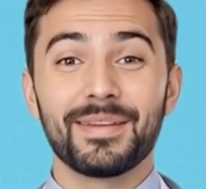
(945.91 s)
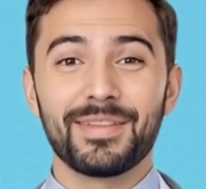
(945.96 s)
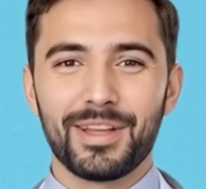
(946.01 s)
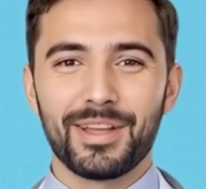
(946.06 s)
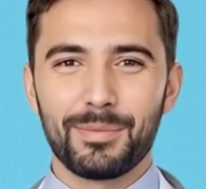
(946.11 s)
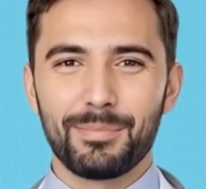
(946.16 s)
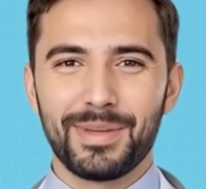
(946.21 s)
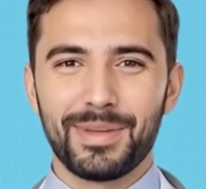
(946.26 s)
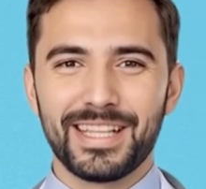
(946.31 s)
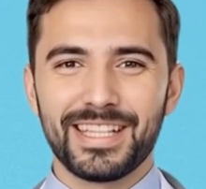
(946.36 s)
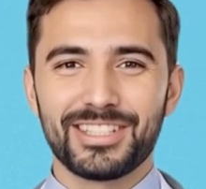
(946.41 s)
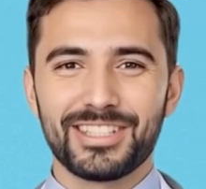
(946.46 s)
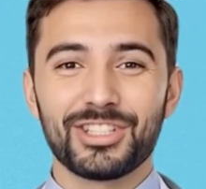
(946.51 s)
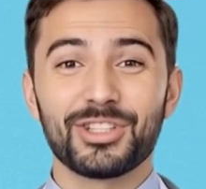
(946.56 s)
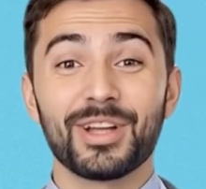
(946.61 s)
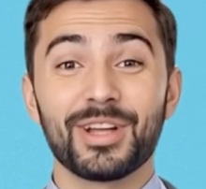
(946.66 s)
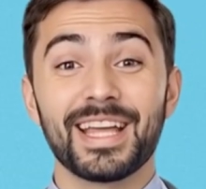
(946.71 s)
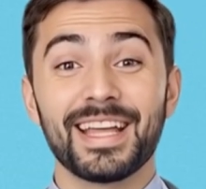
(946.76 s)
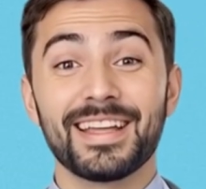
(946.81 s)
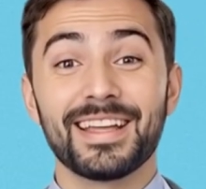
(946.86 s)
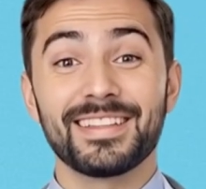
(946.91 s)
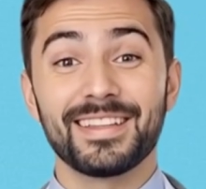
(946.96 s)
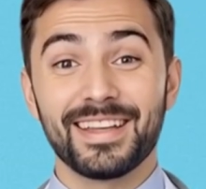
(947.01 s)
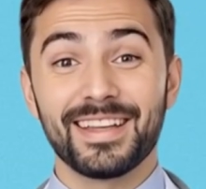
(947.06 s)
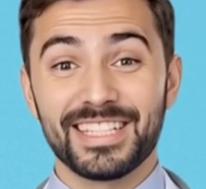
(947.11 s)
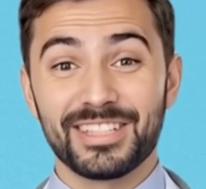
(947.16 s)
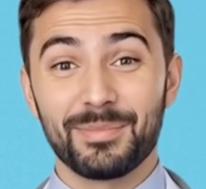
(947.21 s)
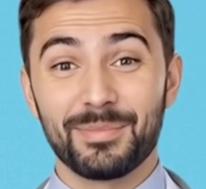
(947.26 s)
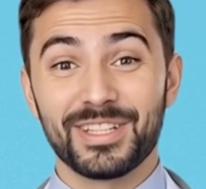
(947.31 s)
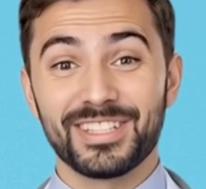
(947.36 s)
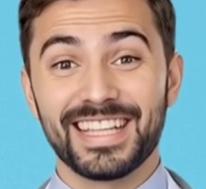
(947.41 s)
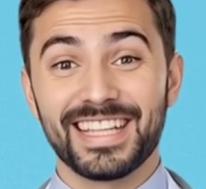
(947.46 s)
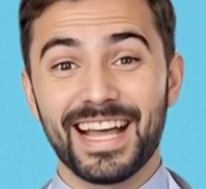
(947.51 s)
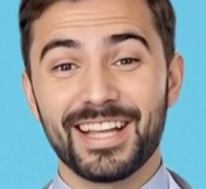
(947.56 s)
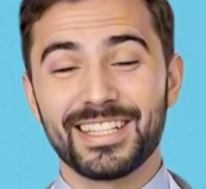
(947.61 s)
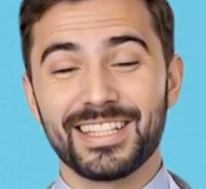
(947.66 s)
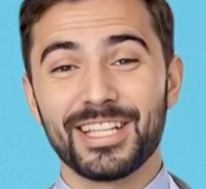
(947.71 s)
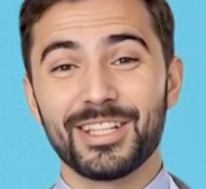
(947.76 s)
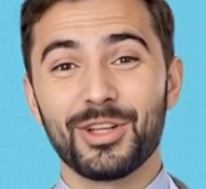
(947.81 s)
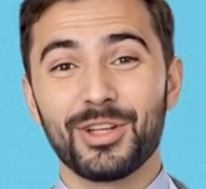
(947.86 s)
Their biggest strength is
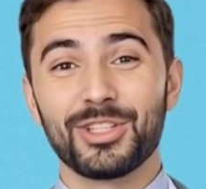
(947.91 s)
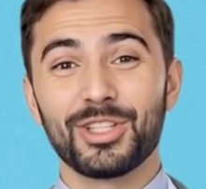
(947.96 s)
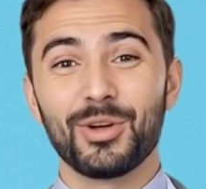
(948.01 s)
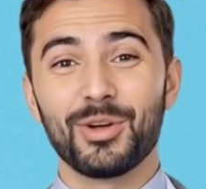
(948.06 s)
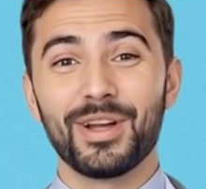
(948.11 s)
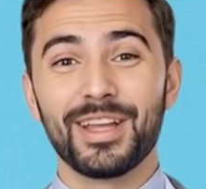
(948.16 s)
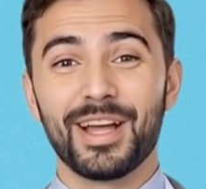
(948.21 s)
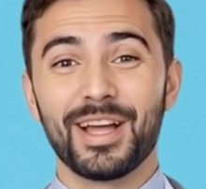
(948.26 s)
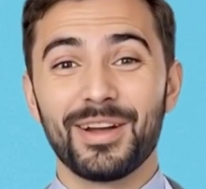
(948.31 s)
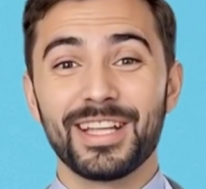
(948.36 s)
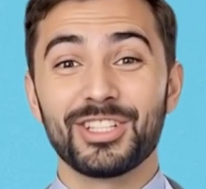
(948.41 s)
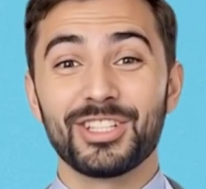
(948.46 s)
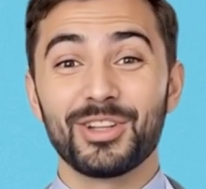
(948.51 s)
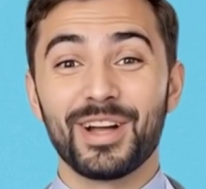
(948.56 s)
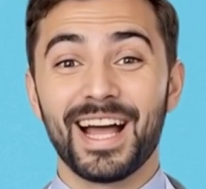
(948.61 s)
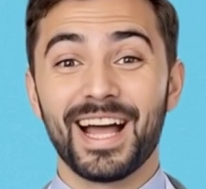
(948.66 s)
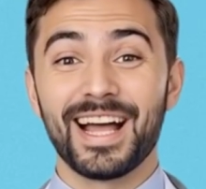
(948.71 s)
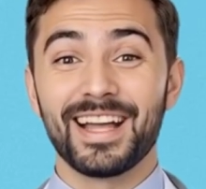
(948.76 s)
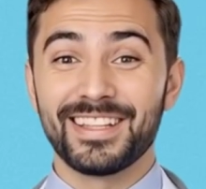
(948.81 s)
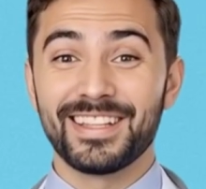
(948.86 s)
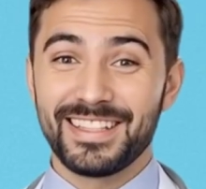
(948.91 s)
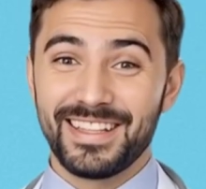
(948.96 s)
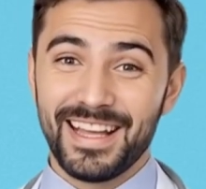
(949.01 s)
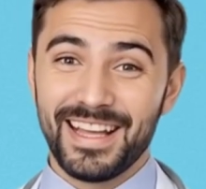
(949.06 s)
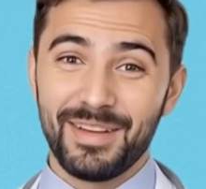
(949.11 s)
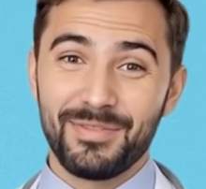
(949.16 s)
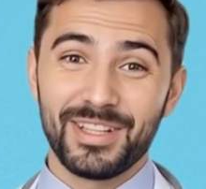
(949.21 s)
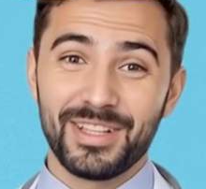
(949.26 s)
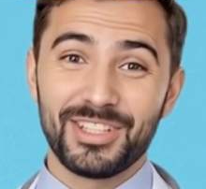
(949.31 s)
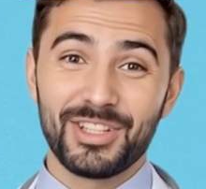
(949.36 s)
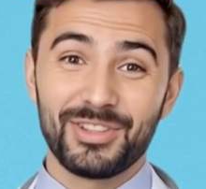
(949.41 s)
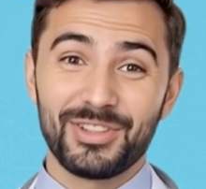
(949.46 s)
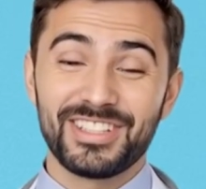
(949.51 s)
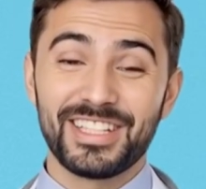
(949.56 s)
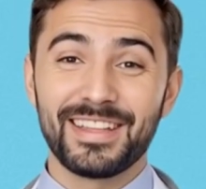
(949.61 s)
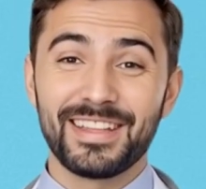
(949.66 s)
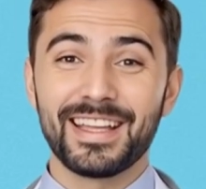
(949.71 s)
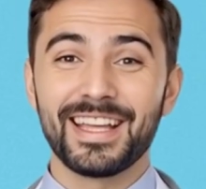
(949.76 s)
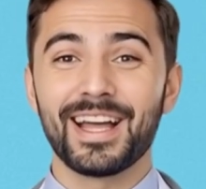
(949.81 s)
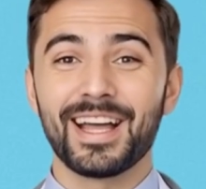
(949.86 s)
protecting your urinary tract and
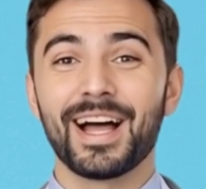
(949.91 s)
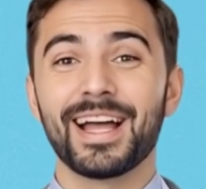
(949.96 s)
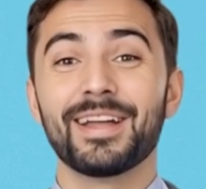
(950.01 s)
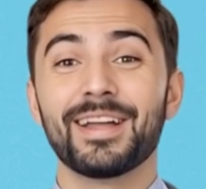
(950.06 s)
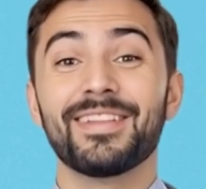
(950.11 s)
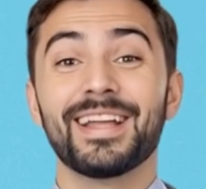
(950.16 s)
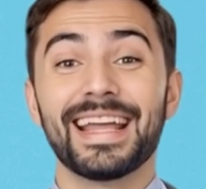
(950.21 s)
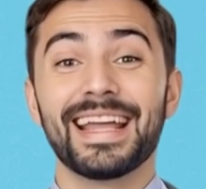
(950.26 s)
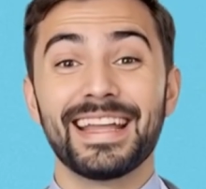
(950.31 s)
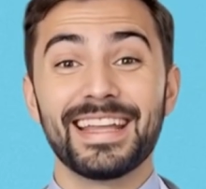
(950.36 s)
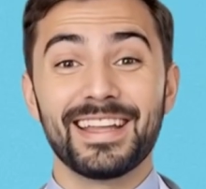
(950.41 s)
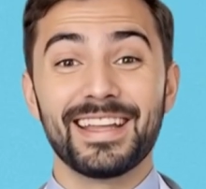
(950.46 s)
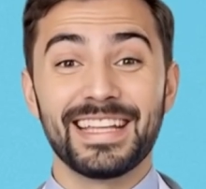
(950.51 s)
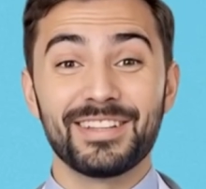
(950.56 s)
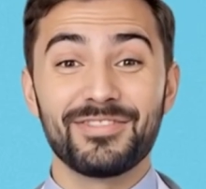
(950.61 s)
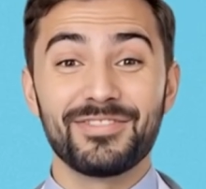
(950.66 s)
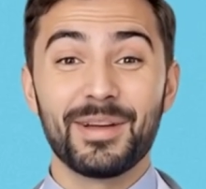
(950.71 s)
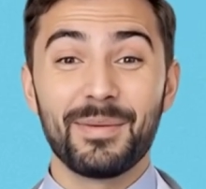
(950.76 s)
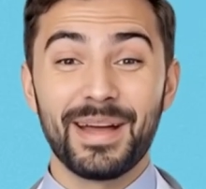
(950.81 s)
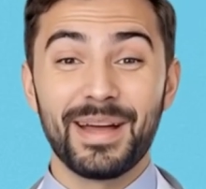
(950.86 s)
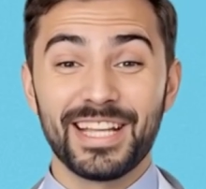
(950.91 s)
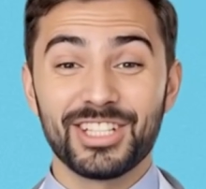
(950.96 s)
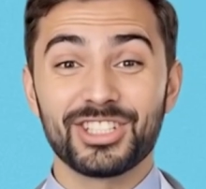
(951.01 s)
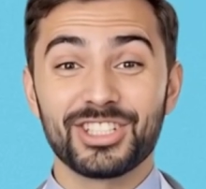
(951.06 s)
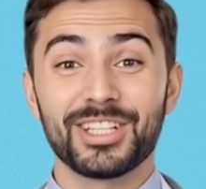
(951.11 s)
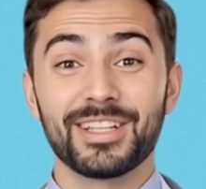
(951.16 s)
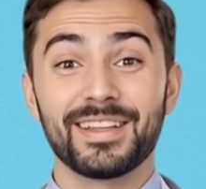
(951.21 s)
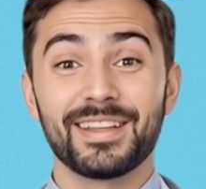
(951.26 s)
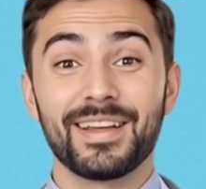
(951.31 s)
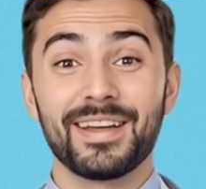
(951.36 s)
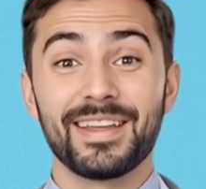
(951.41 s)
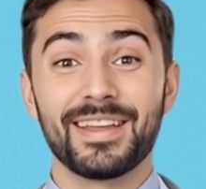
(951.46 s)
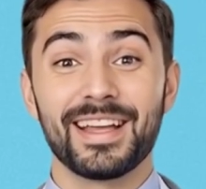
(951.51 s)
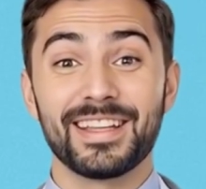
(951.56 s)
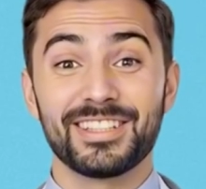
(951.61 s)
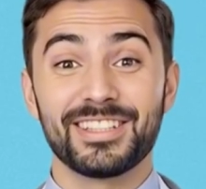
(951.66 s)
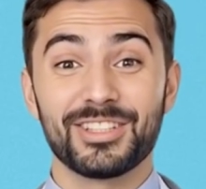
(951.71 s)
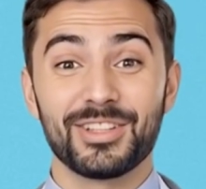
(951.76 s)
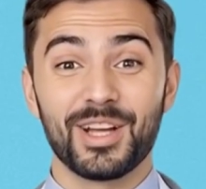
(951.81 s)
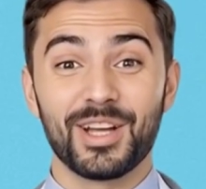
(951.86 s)
reducing the kind of hidden inflammation
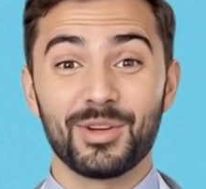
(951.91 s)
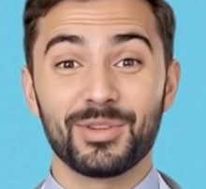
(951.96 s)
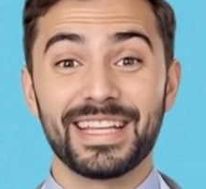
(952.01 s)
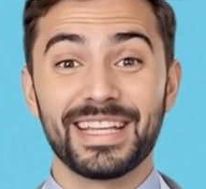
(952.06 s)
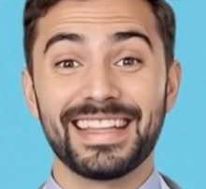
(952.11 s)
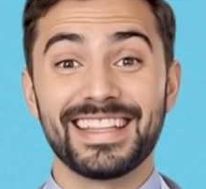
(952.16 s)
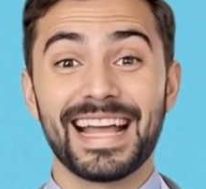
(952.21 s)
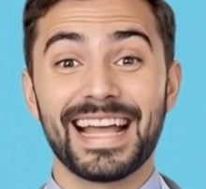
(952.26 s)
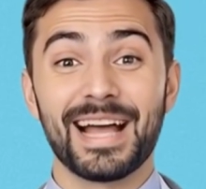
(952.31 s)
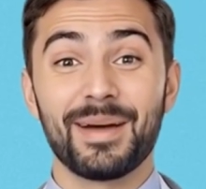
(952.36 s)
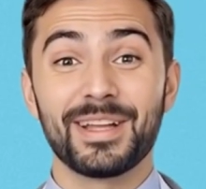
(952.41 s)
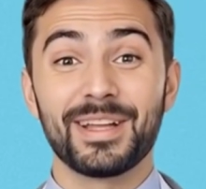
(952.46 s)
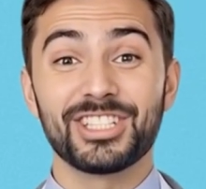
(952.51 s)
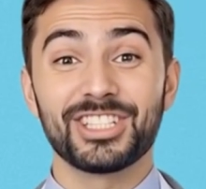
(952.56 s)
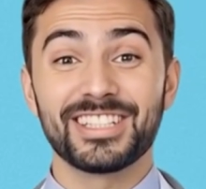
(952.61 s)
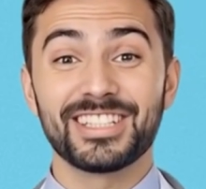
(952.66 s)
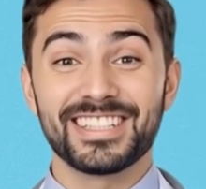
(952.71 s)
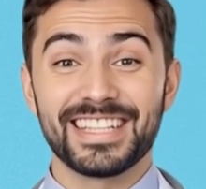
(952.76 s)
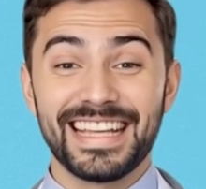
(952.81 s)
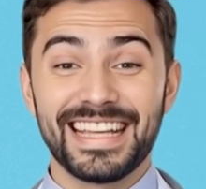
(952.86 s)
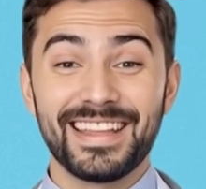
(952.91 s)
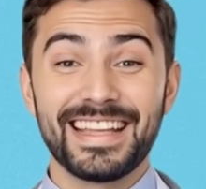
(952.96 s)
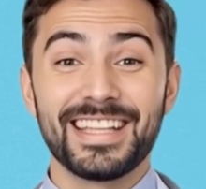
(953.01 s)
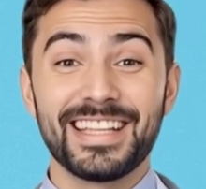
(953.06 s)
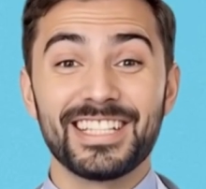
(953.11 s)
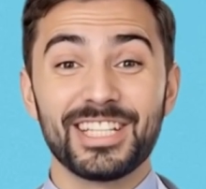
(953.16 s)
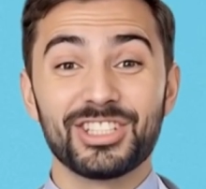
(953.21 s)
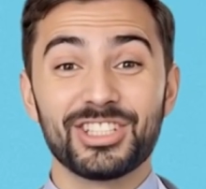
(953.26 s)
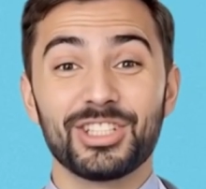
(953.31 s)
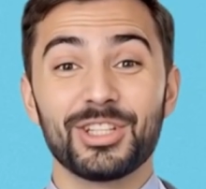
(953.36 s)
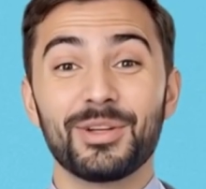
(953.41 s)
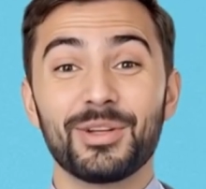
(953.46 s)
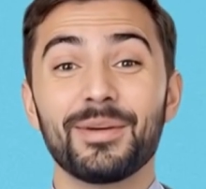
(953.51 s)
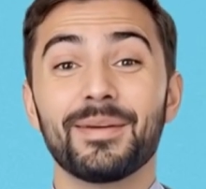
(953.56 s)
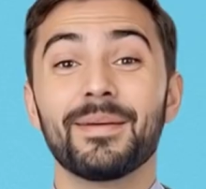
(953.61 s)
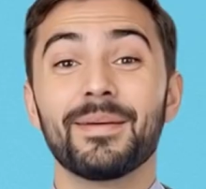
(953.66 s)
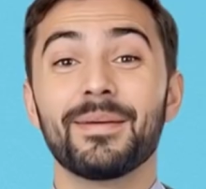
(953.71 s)
that slowly damages kidney tissue.